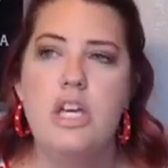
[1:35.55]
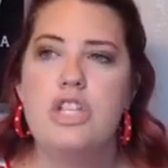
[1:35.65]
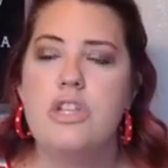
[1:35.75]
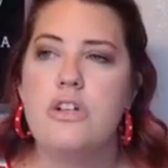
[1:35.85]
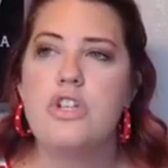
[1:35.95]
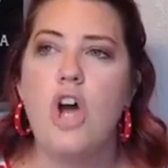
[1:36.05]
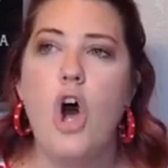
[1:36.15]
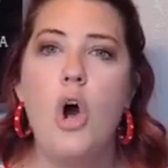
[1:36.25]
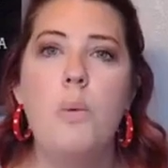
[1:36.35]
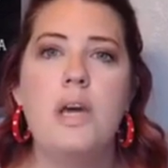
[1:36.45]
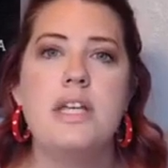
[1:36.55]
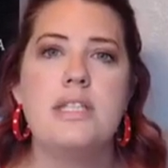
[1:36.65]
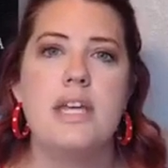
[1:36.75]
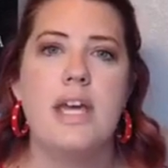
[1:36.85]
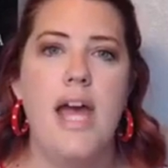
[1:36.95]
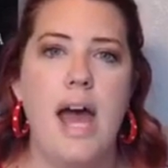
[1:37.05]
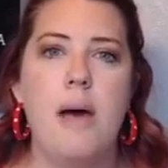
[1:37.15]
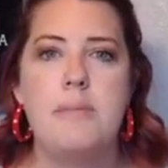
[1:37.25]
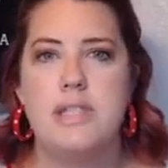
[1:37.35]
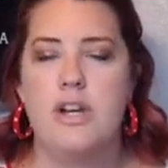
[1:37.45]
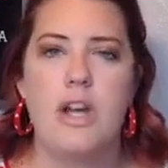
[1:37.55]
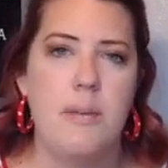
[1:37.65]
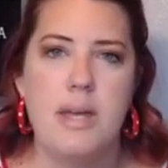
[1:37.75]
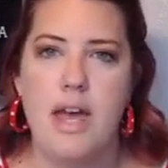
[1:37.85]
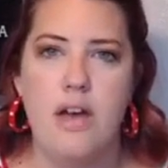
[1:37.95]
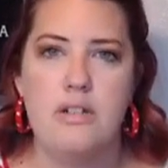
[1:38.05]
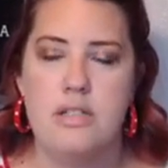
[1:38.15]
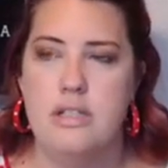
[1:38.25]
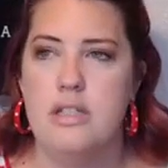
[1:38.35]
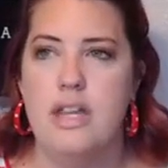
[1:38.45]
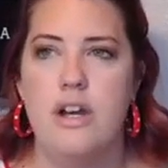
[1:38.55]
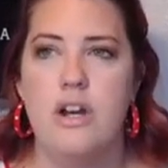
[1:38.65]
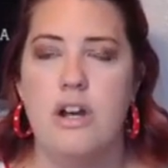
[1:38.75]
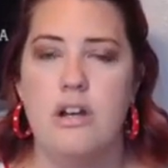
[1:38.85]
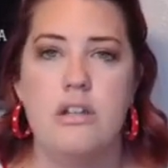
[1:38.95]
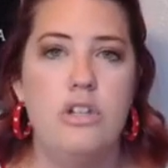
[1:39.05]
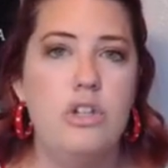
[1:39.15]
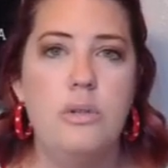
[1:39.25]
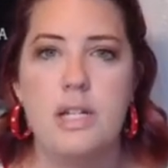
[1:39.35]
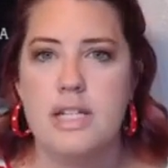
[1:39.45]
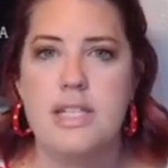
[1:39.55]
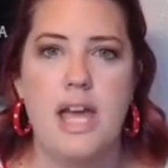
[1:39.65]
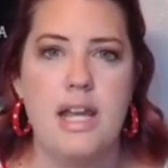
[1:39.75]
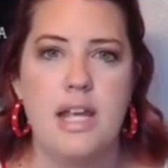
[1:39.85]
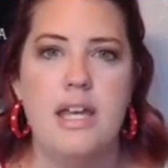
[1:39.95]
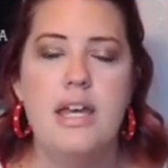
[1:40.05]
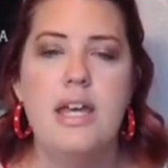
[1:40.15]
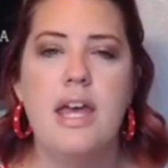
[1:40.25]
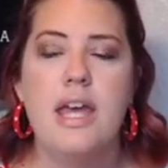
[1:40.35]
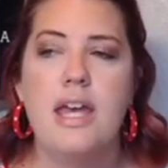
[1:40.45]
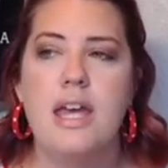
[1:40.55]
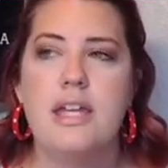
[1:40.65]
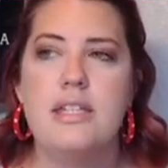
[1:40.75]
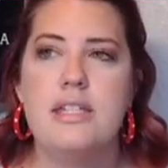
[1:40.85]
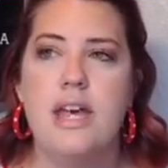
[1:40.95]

So there's always apps that are coming out that are new and exciting. And